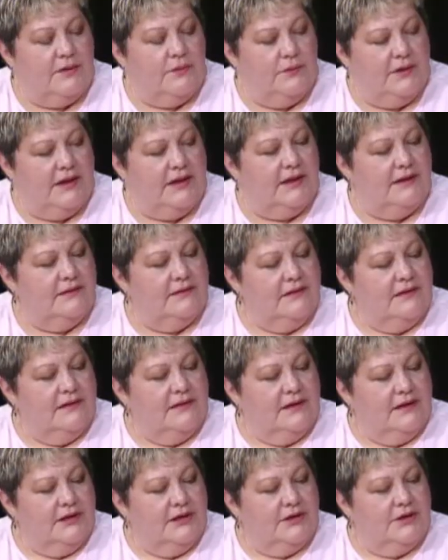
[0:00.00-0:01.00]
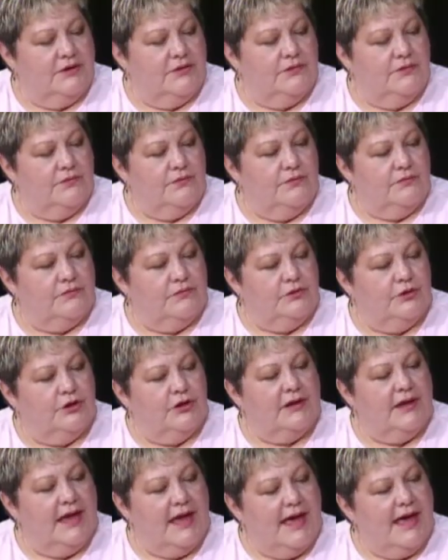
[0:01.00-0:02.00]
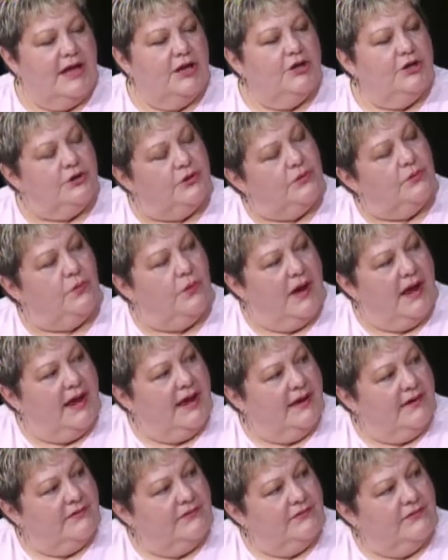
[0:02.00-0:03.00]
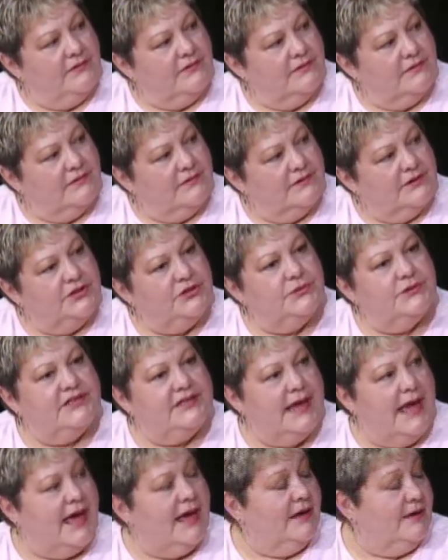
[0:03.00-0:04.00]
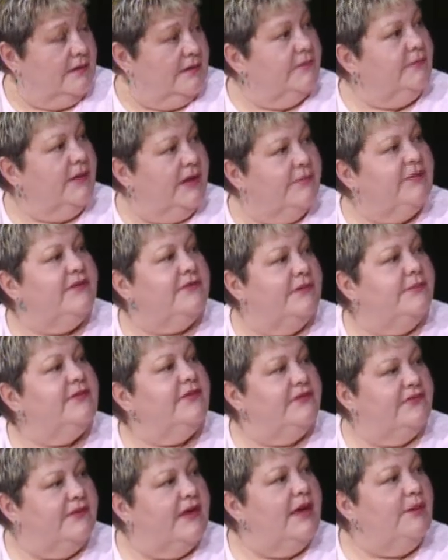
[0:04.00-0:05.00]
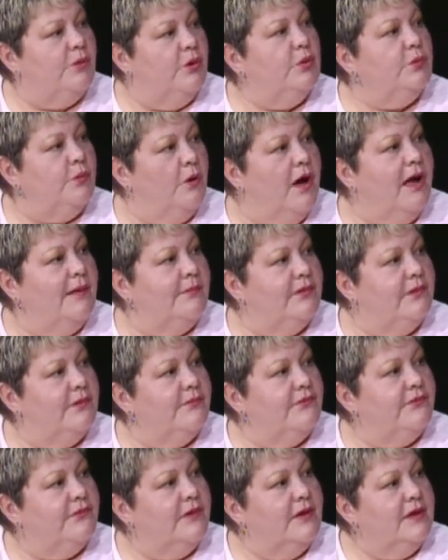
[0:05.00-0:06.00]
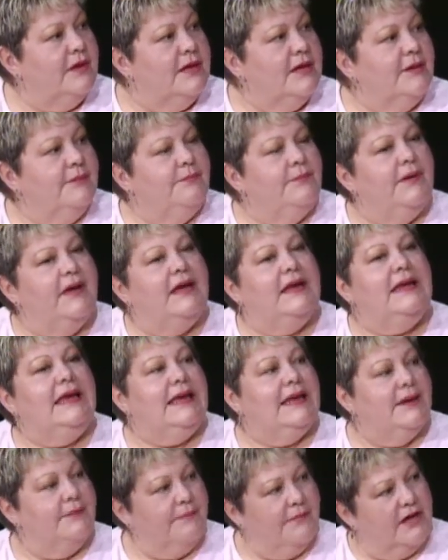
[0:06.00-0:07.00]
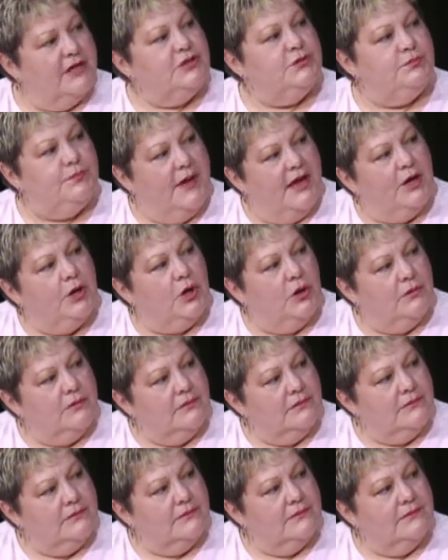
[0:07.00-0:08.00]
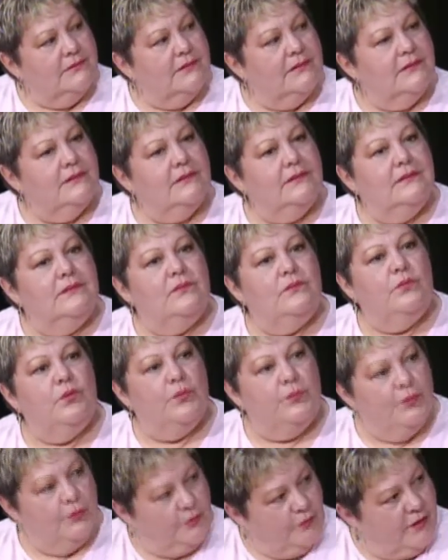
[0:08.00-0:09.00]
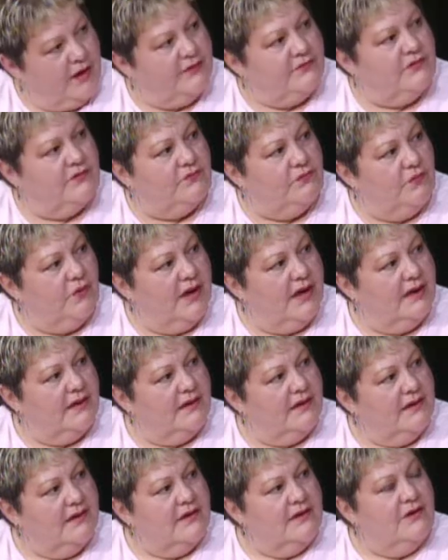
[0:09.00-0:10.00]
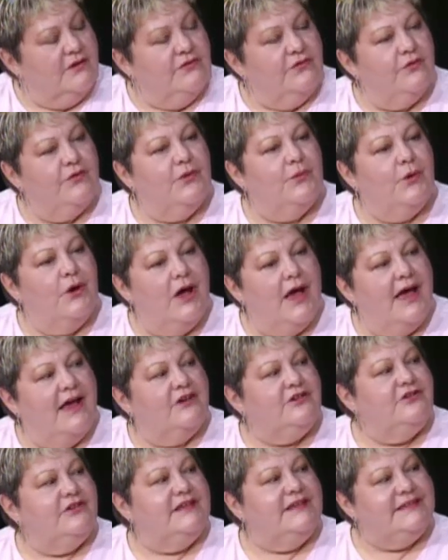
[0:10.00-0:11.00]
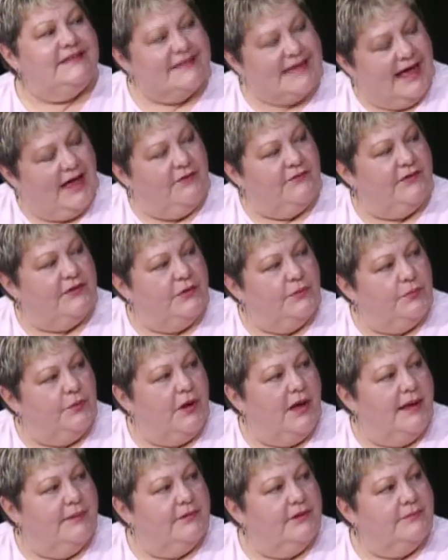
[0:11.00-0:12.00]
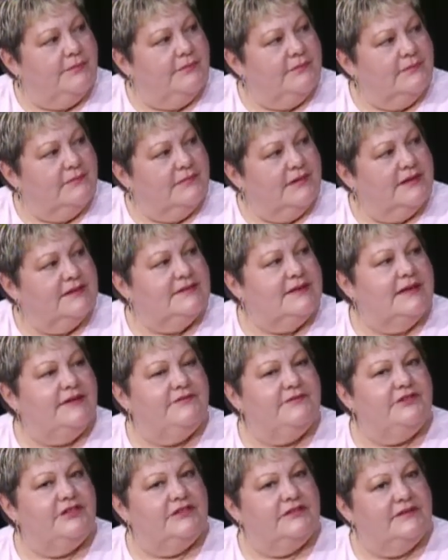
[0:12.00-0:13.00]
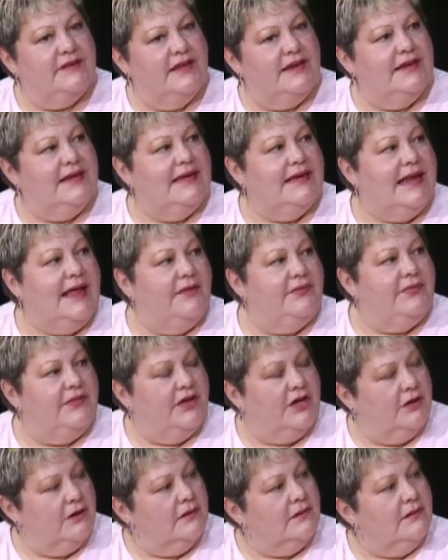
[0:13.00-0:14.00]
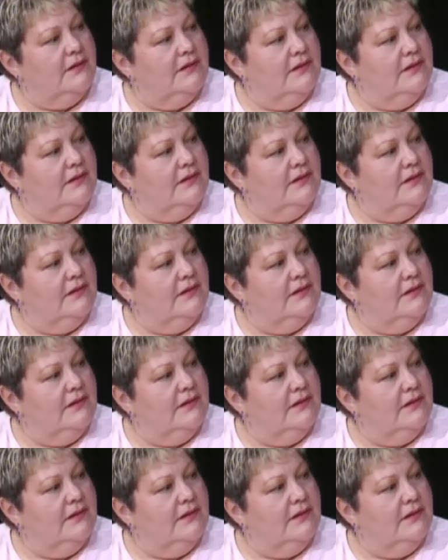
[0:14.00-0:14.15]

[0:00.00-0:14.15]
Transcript: we, look at new ways to attack maybe some of the same old problems, but in a much better, more progressive way, so that we're actually solving the problem instead of just letting it out there